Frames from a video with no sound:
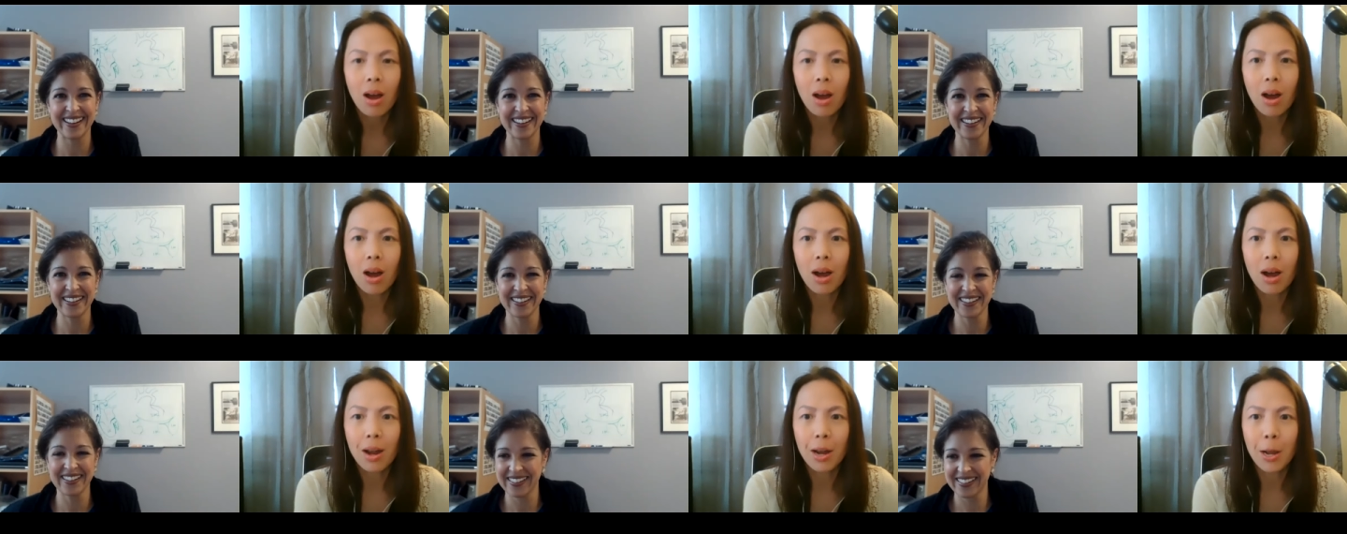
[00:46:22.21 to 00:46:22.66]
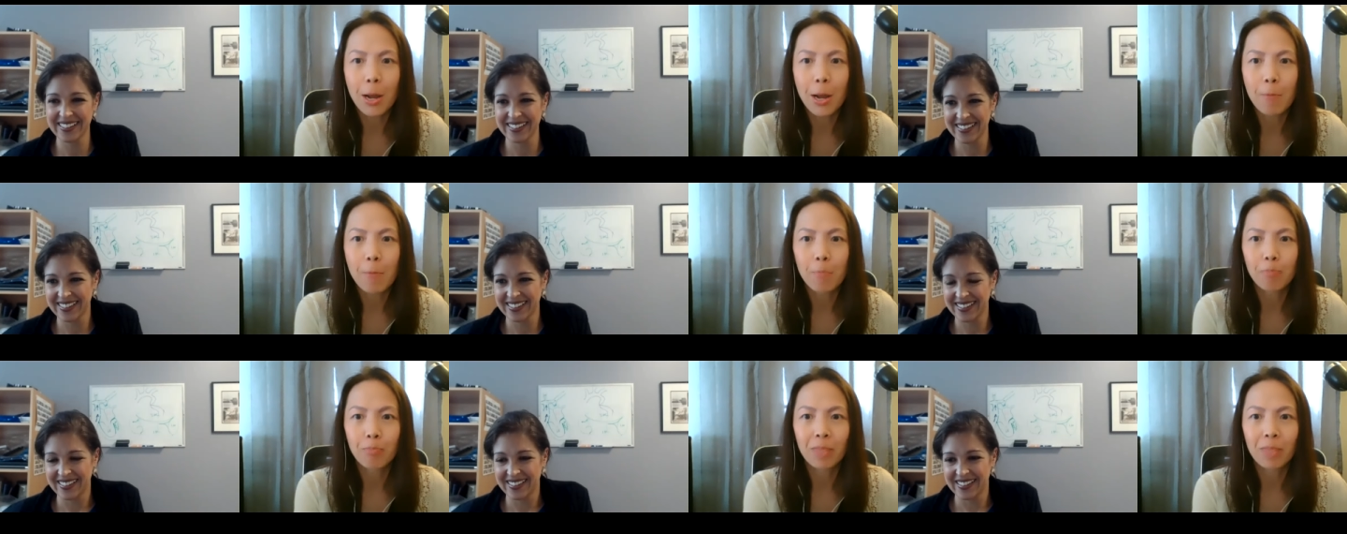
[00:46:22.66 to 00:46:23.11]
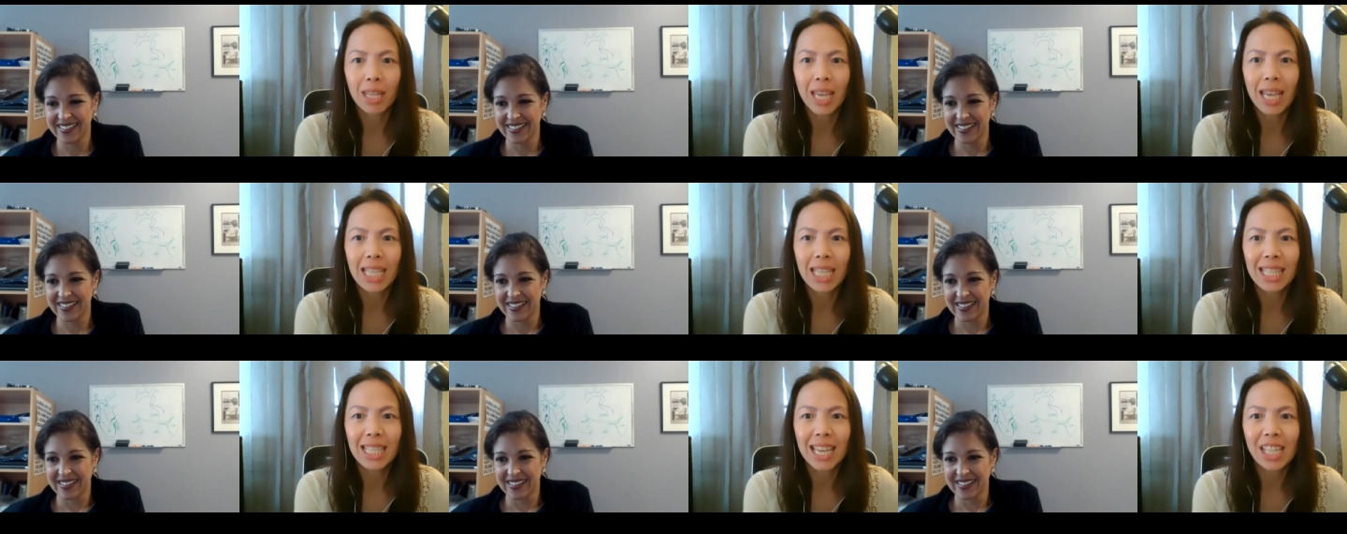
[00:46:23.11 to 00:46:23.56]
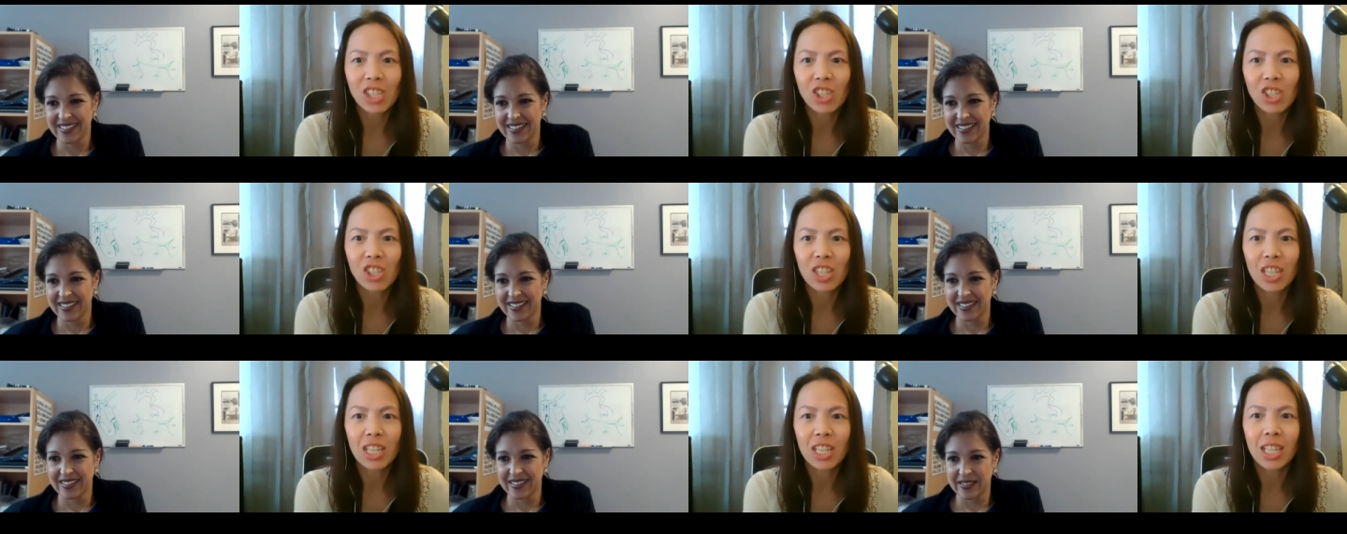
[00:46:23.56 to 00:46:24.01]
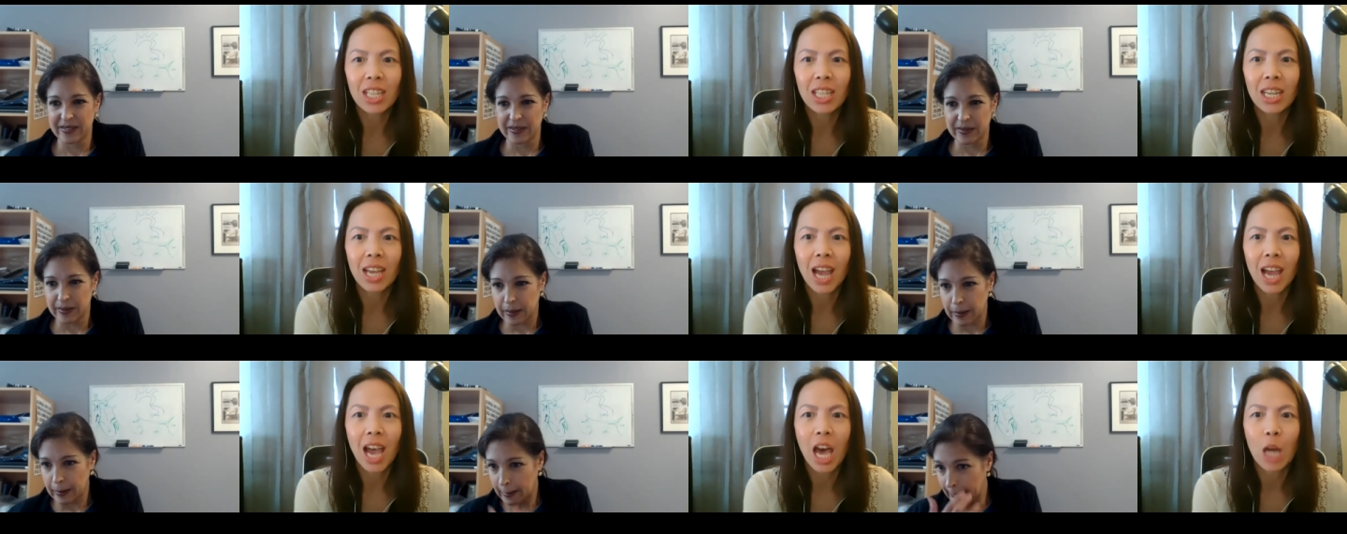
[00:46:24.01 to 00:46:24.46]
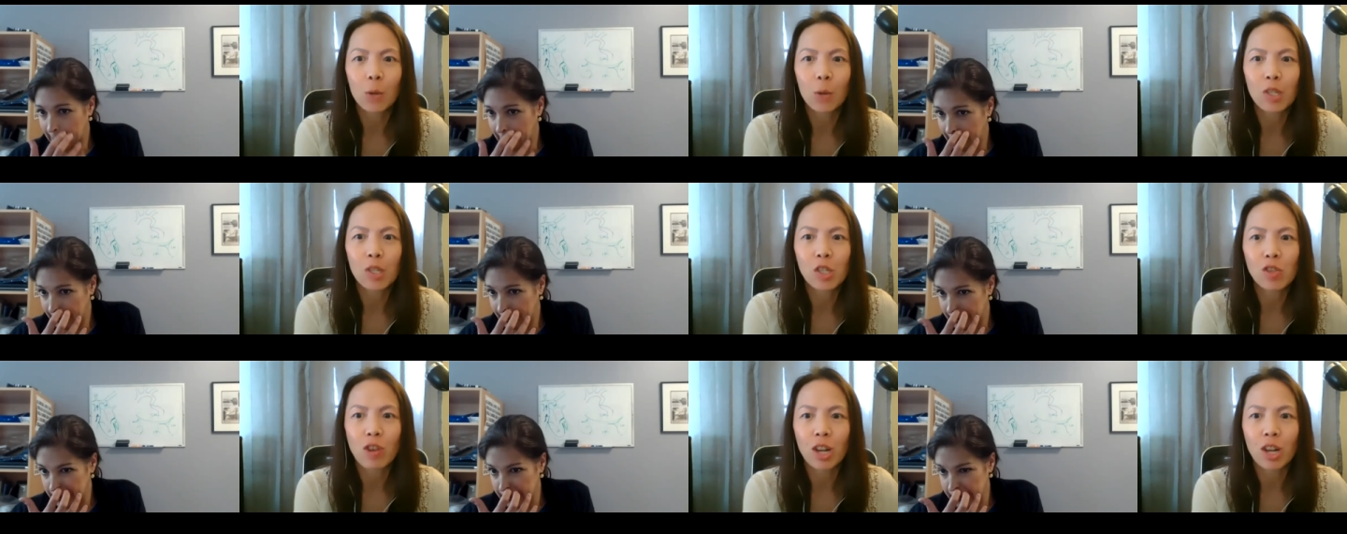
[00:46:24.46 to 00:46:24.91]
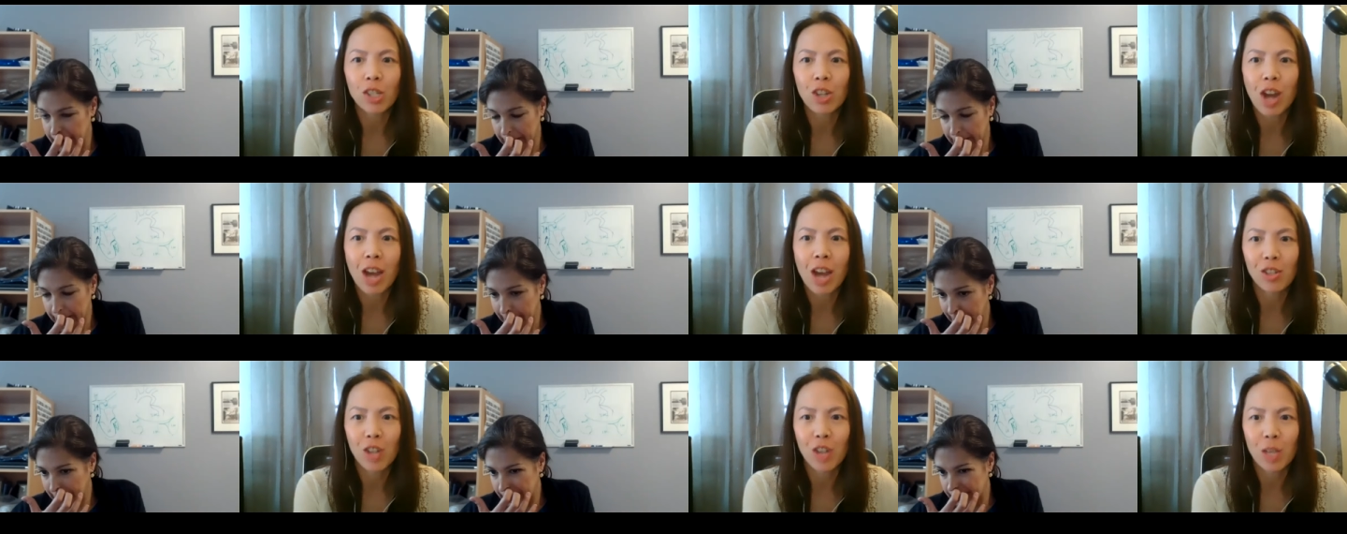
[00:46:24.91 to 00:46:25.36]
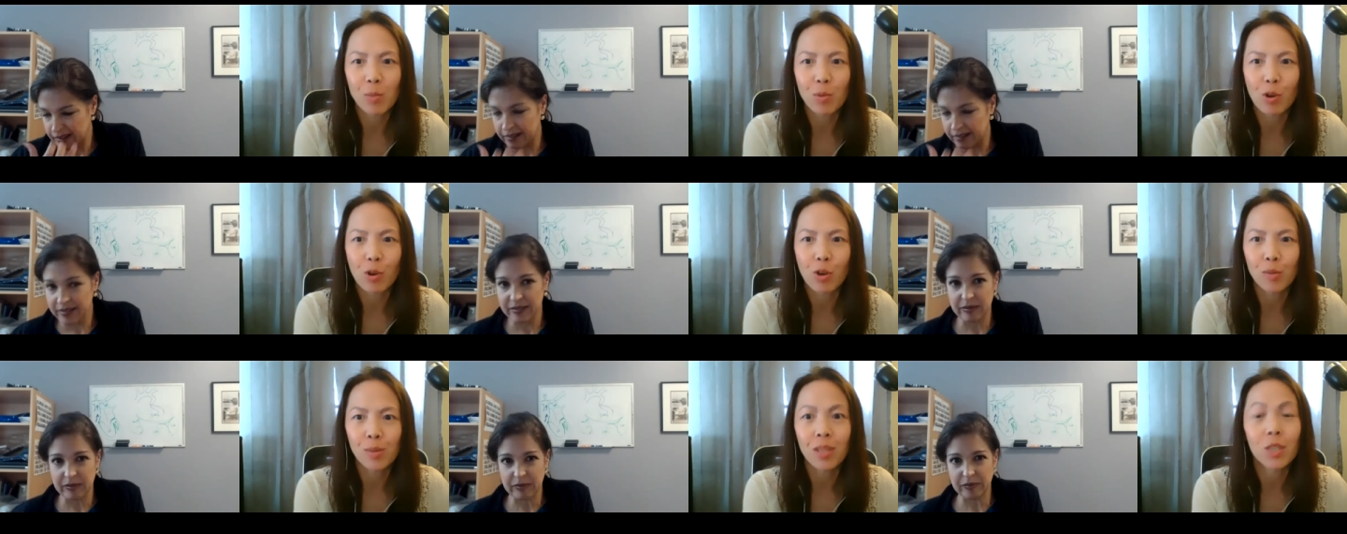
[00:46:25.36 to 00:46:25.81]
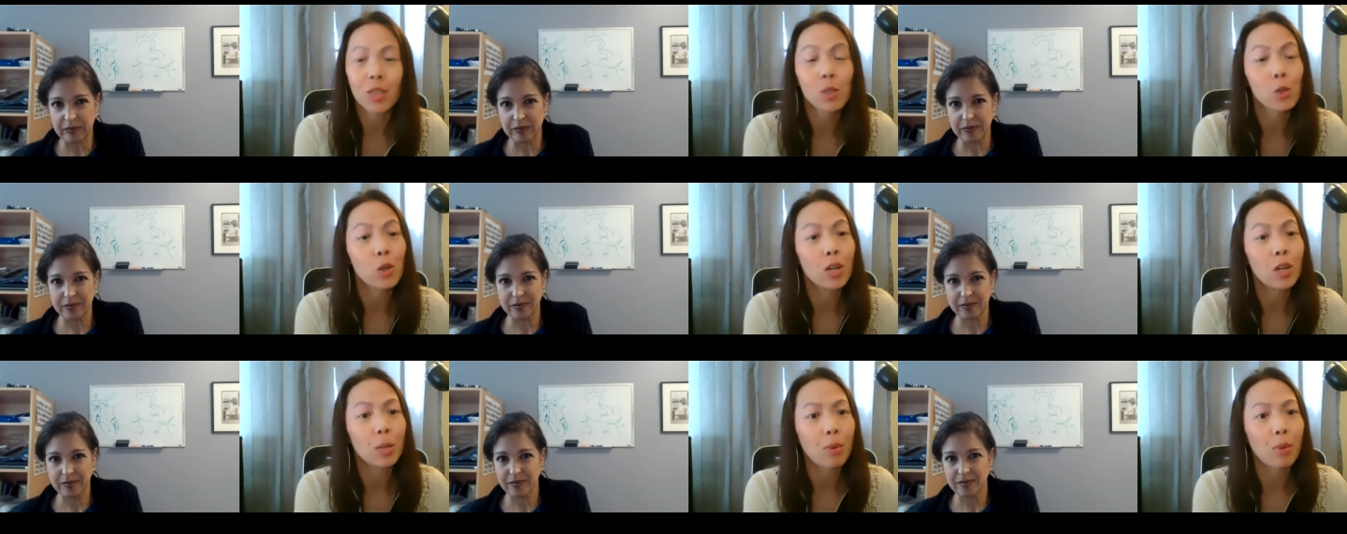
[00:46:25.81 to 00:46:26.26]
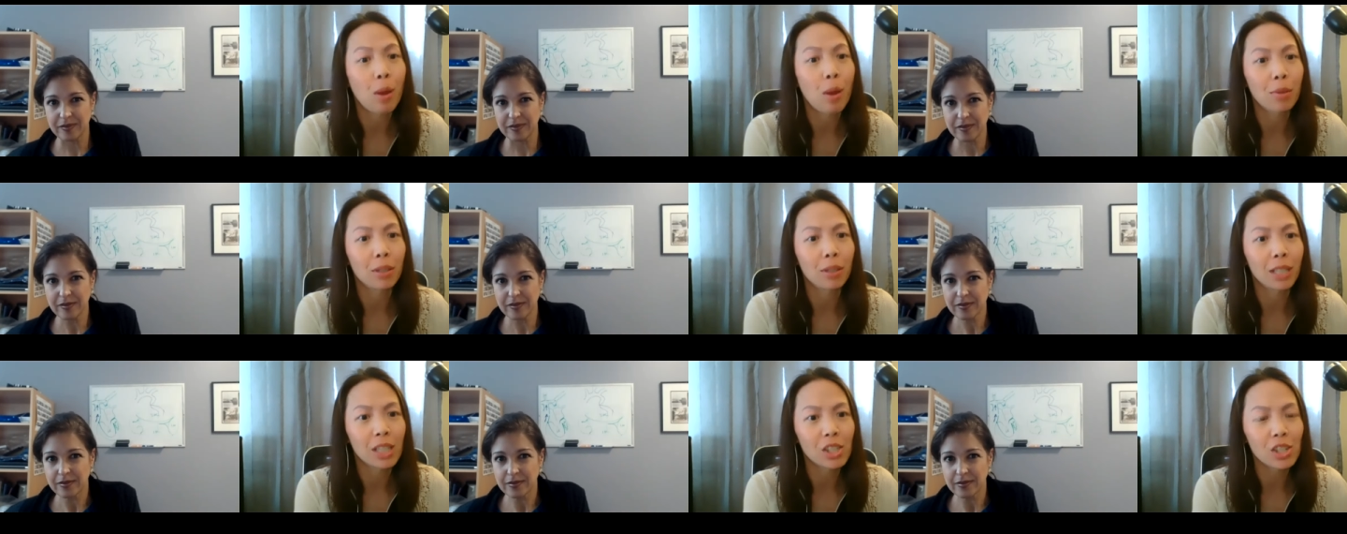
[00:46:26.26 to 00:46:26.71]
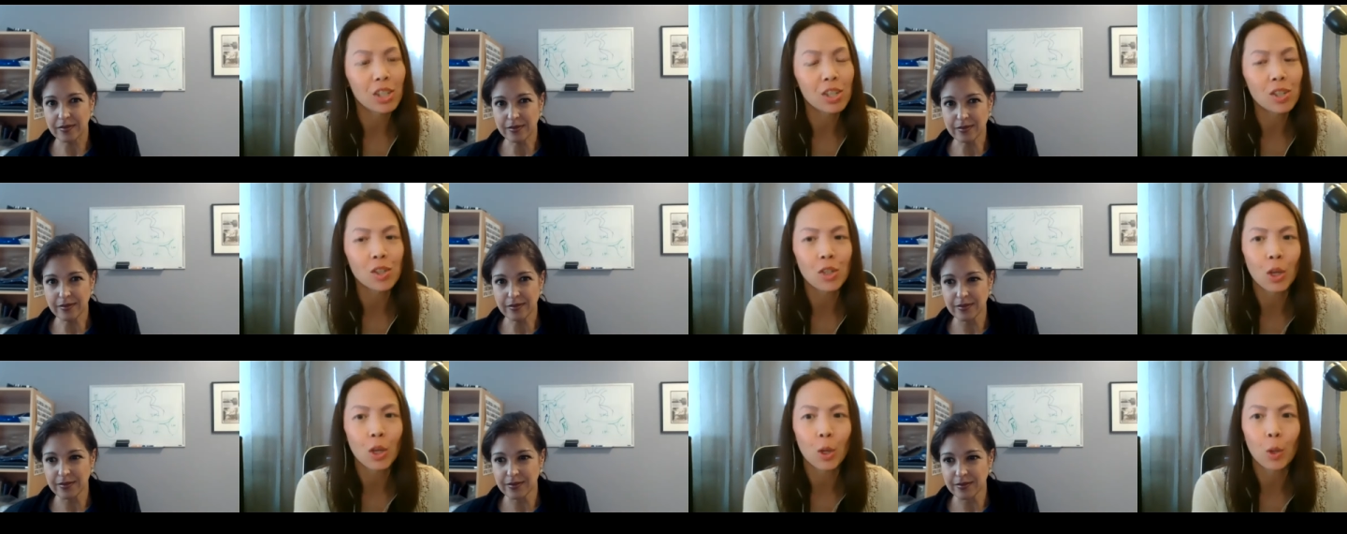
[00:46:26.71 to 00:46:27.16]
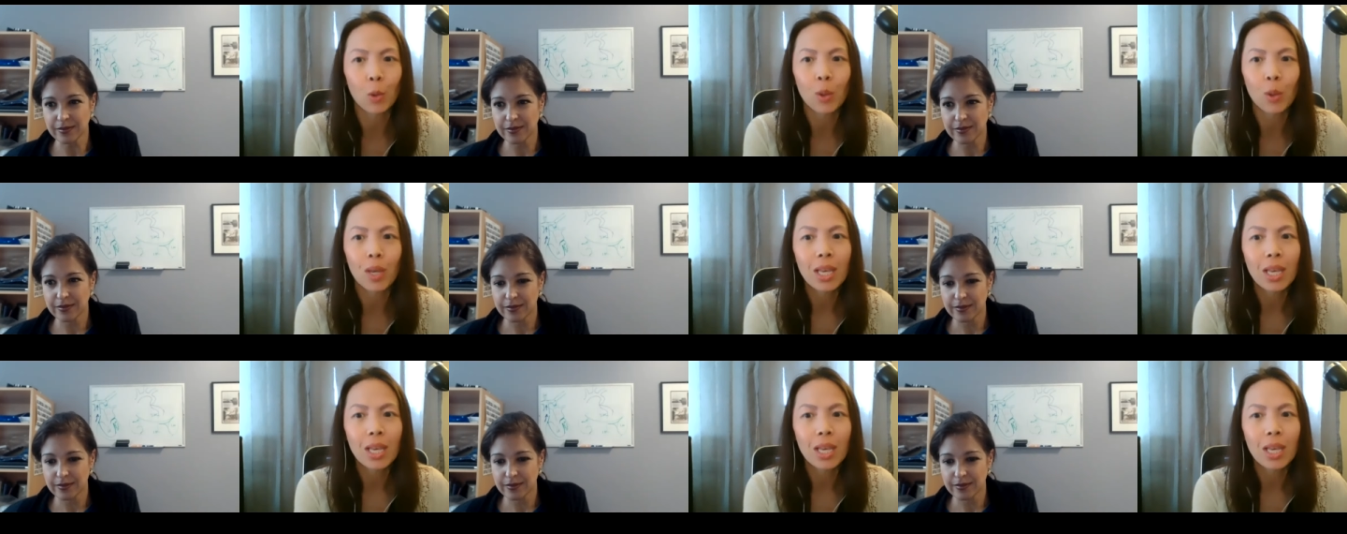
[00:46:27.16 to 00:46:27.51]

Speaker 1: on um, ACHD, how do we structure exercise programs in these unique populations? So